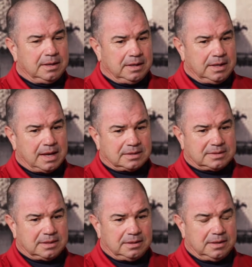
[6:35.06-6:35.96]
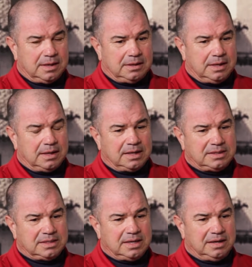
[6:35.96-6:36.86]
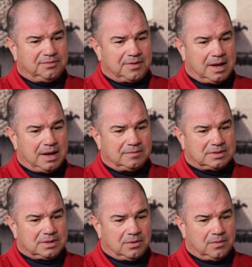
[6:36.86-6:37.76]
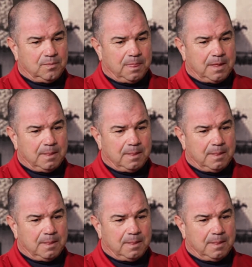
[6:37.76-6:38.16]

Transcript: yes, in 1985, so